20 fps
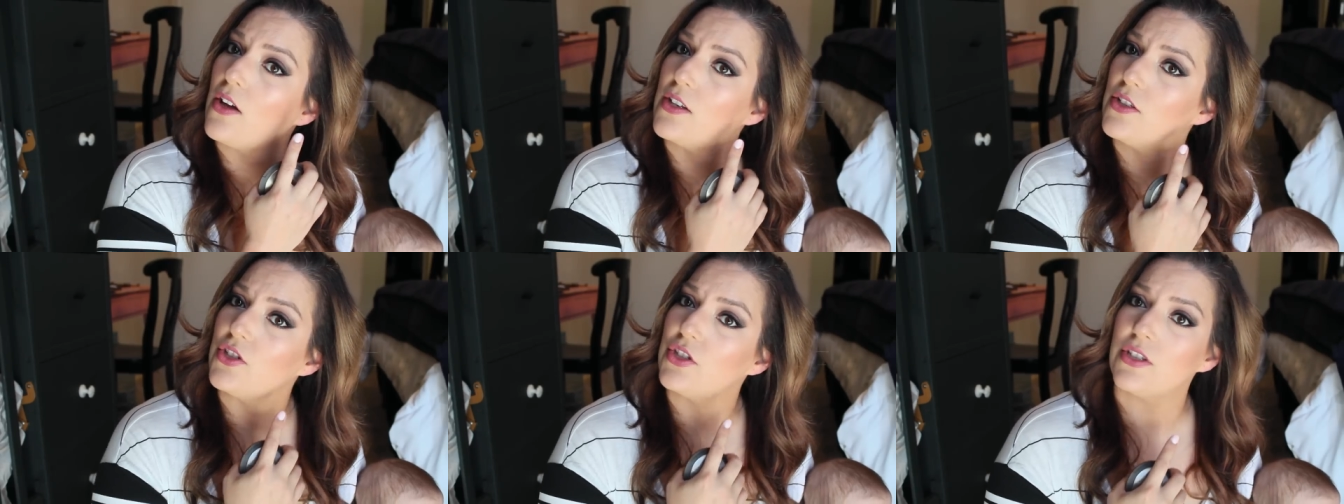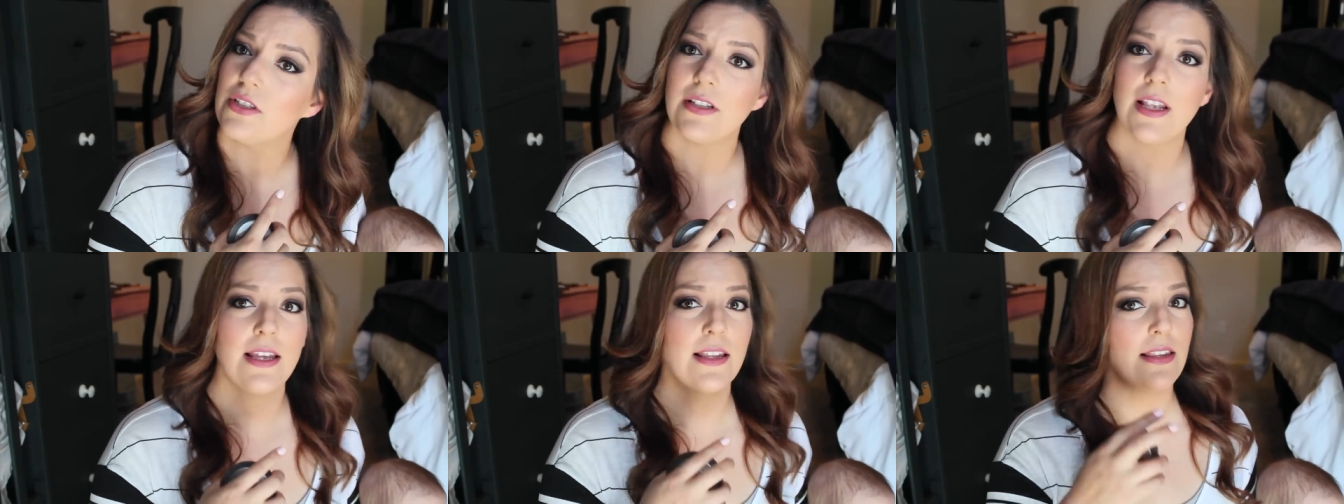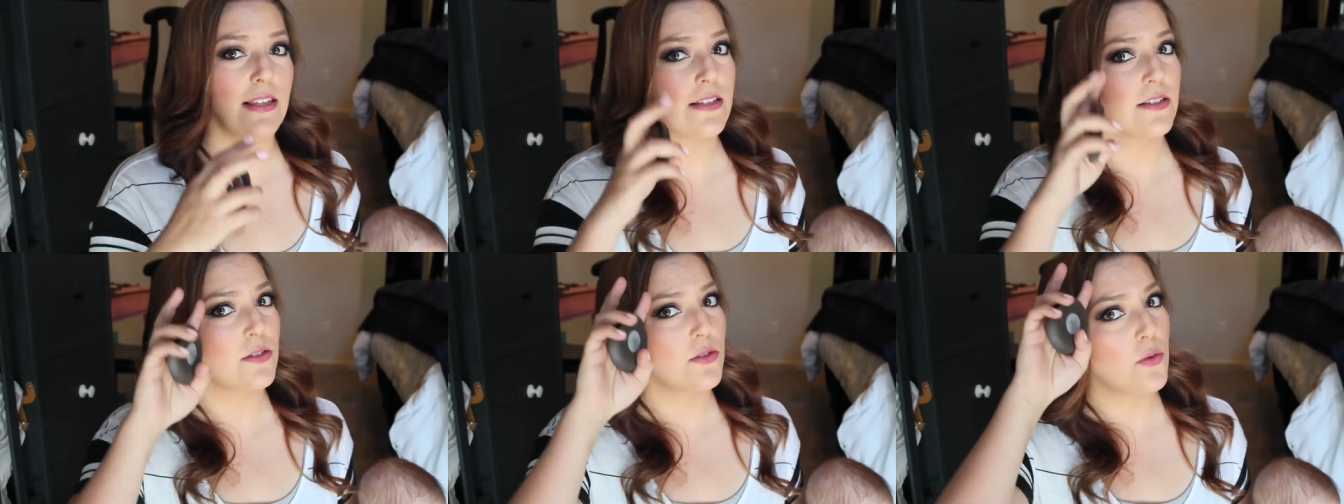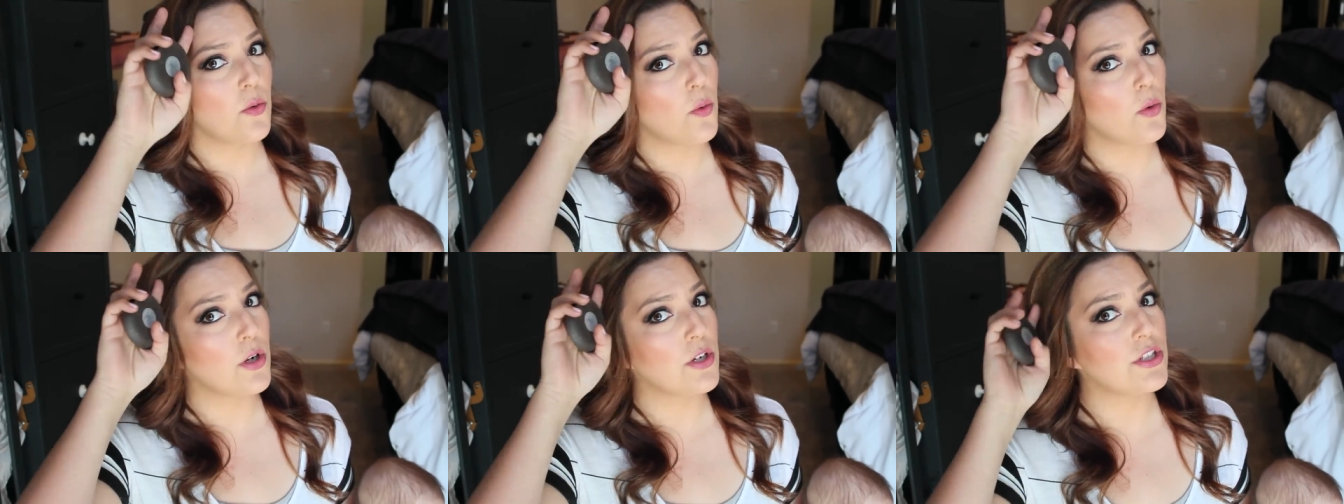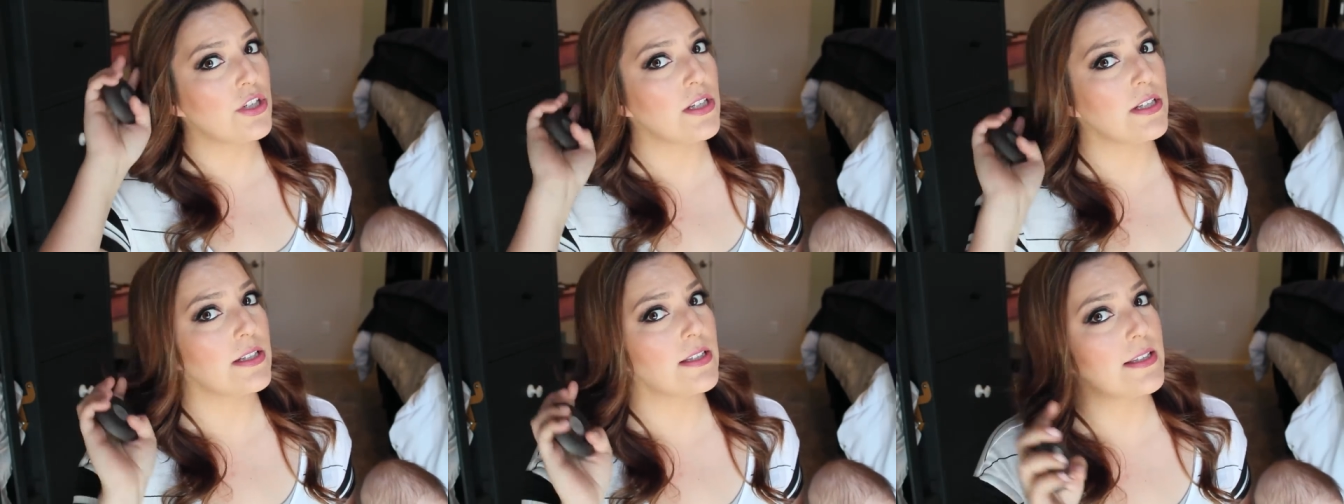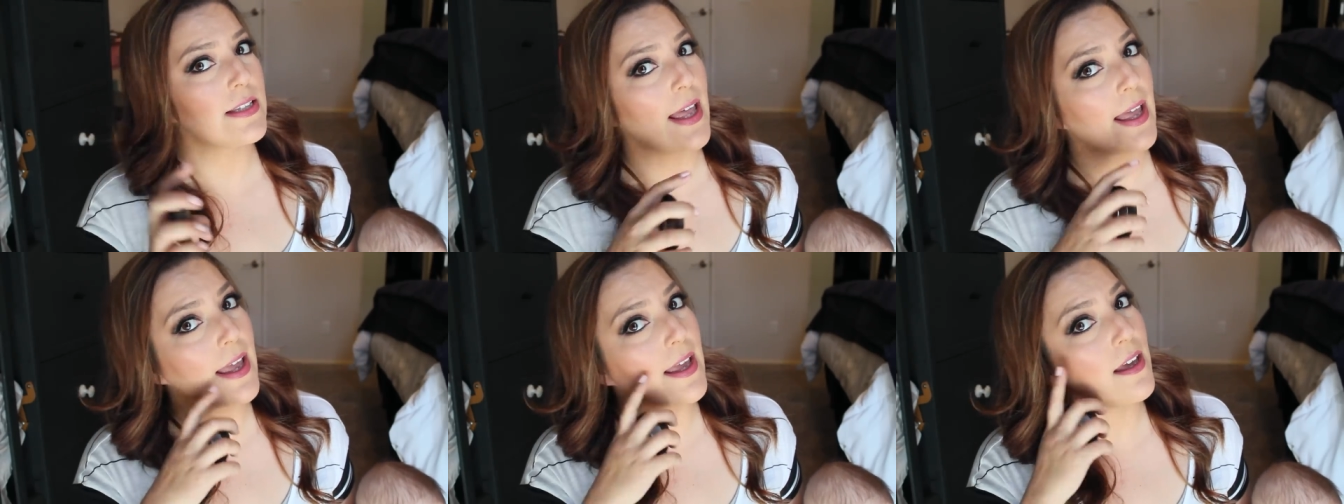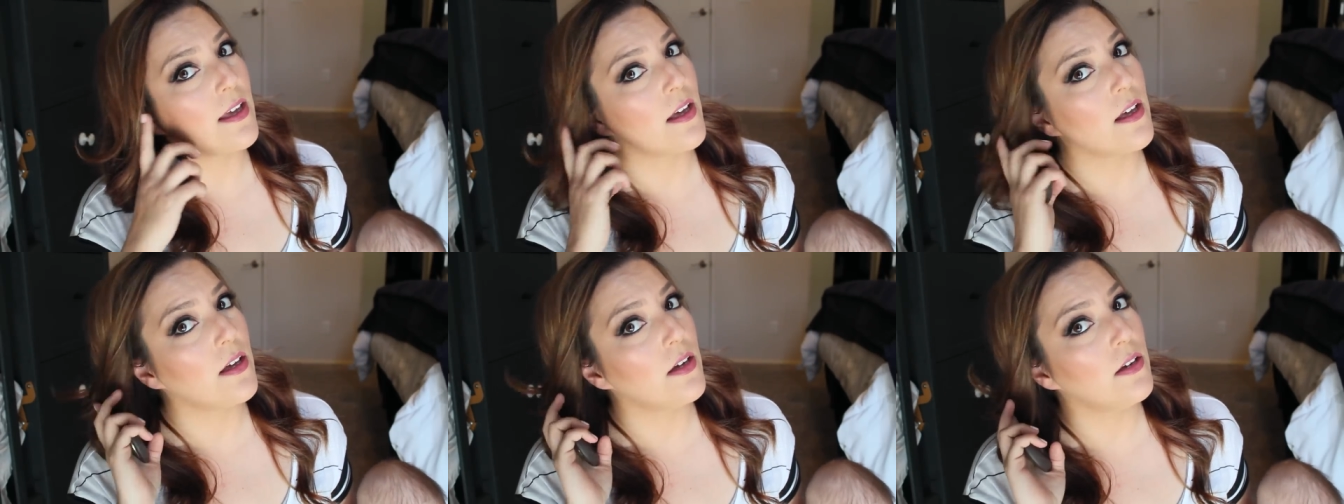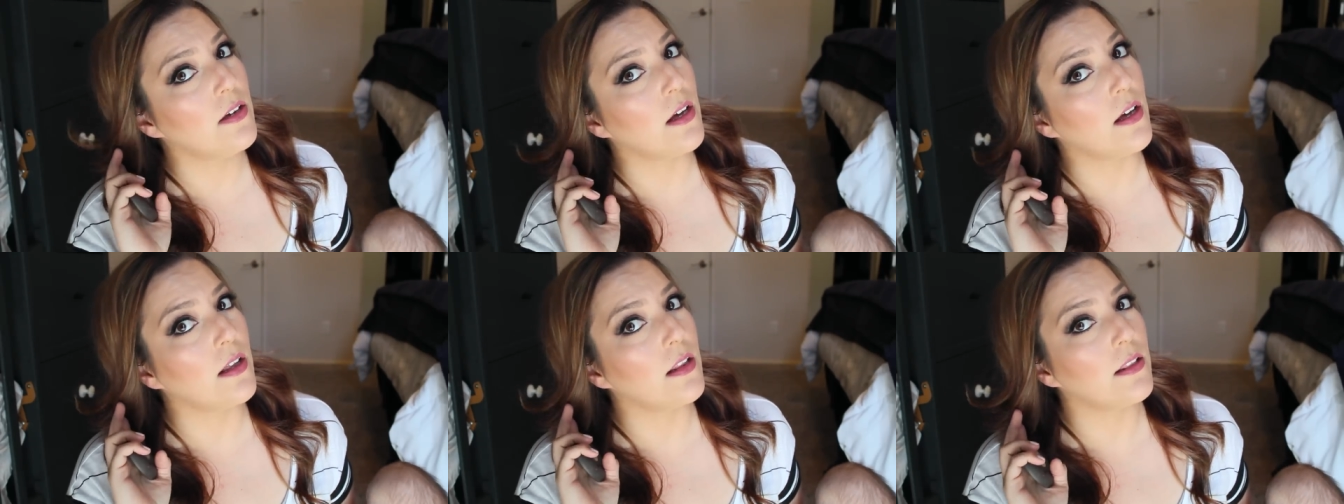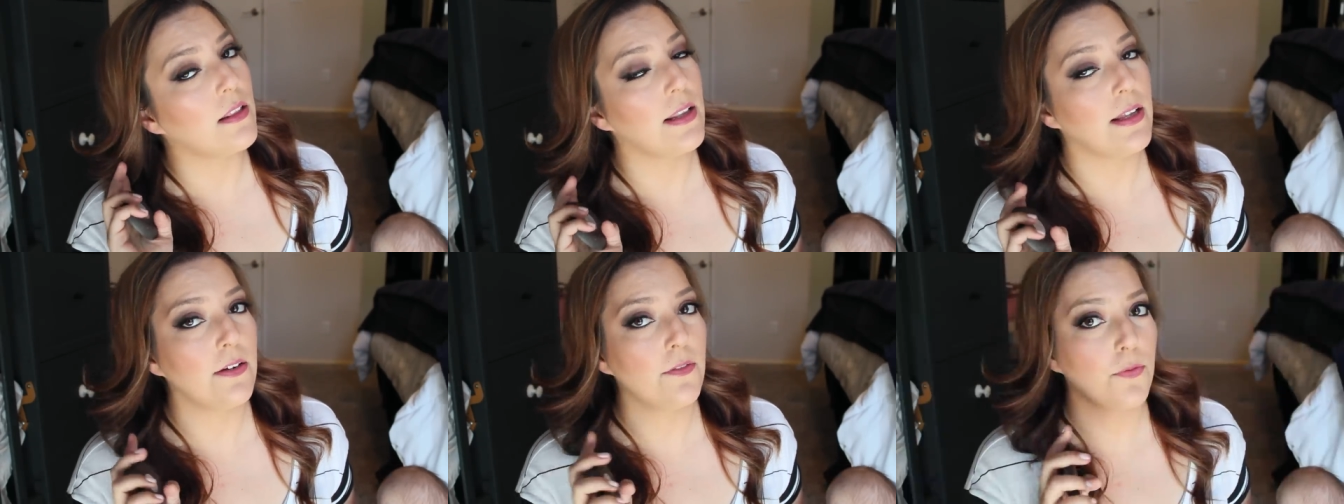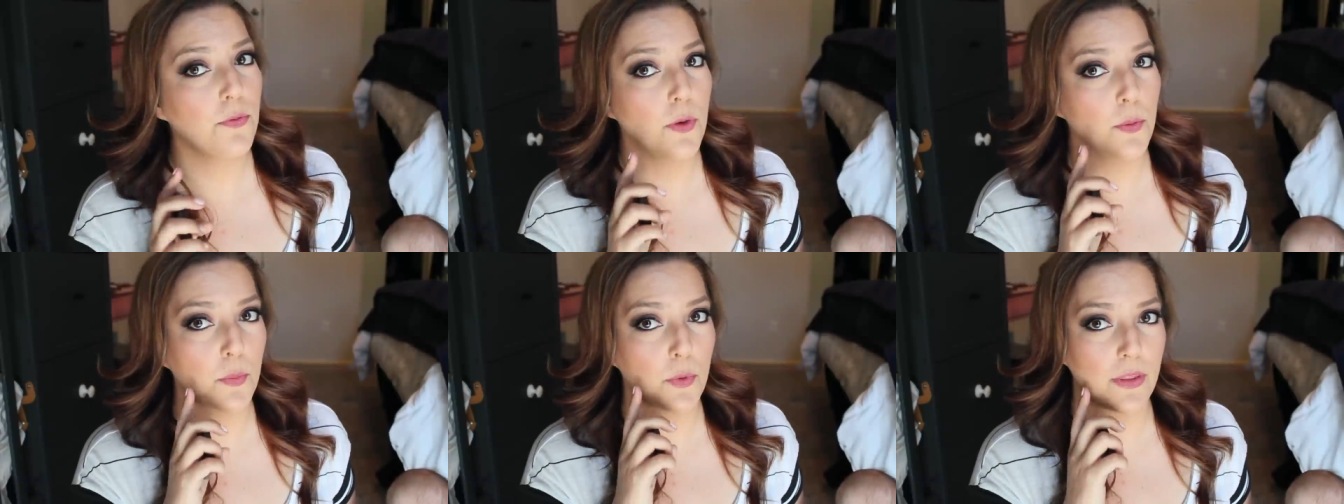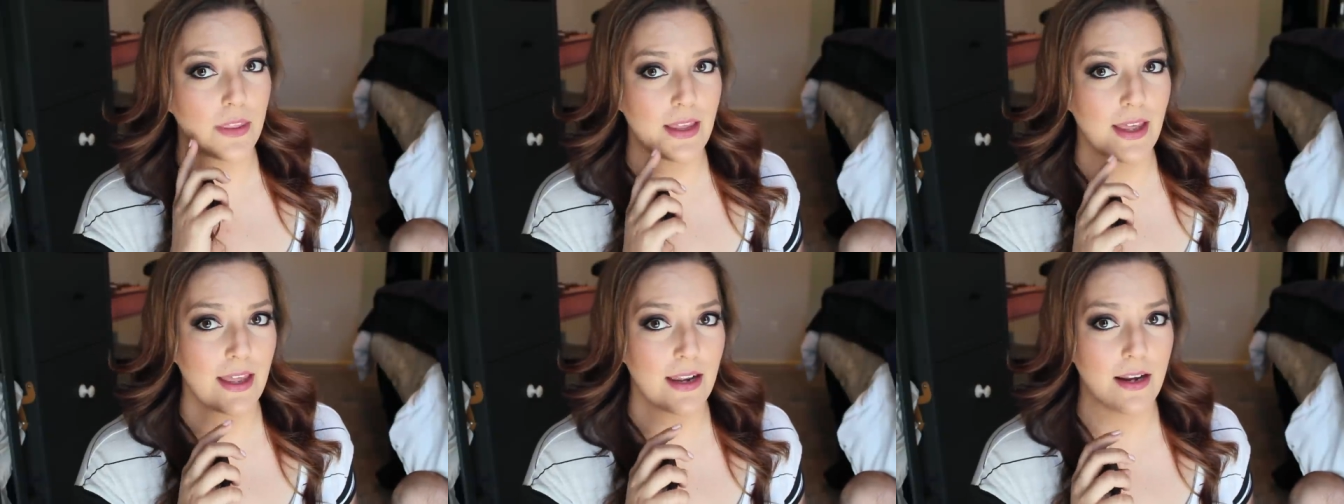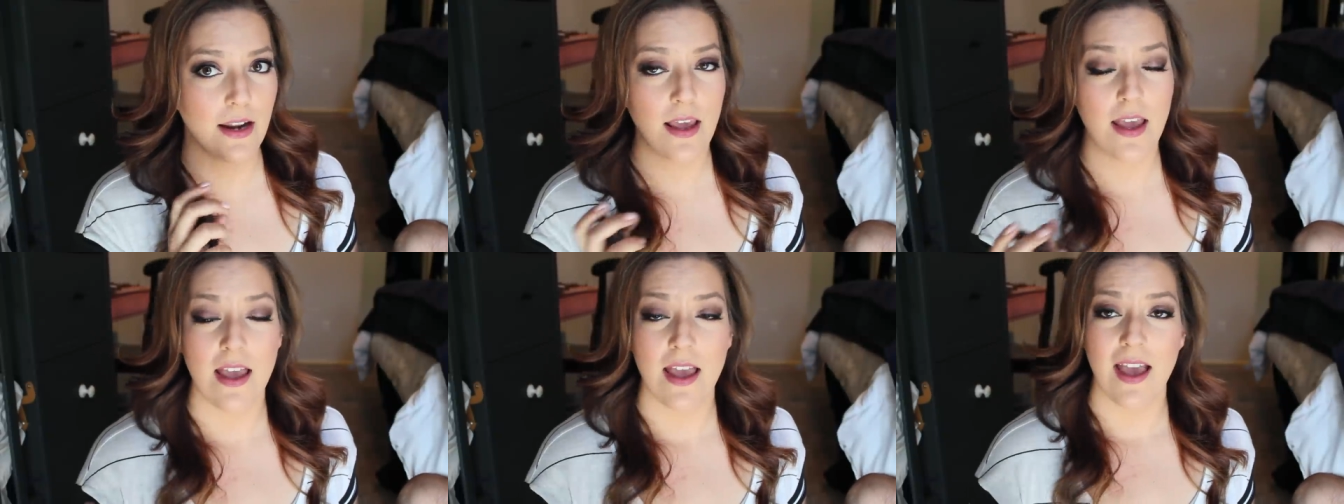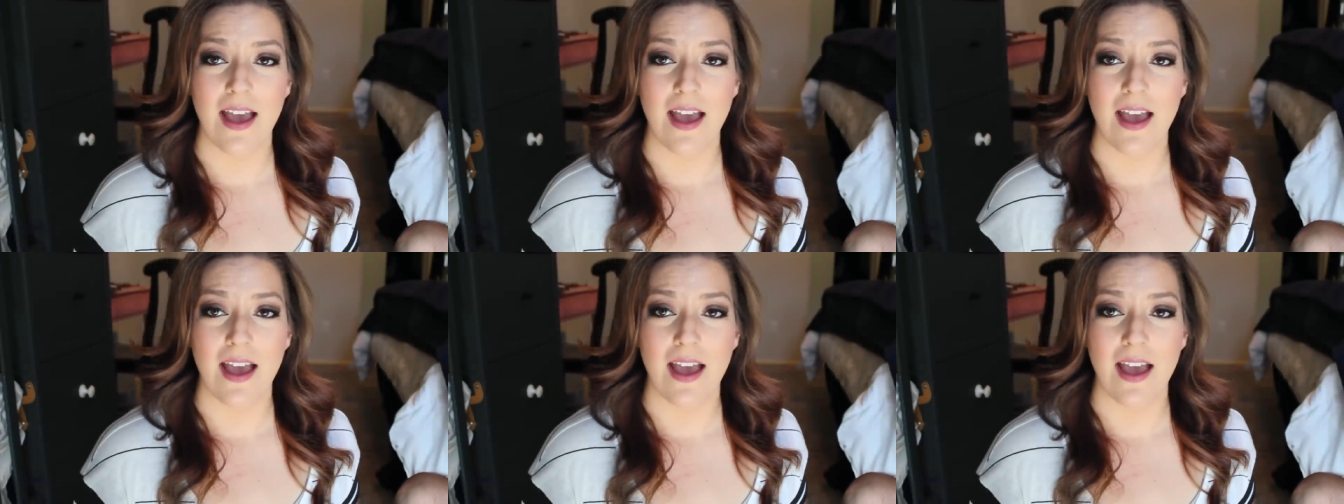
It's just like this gorgeous, like, ugh, lit from within.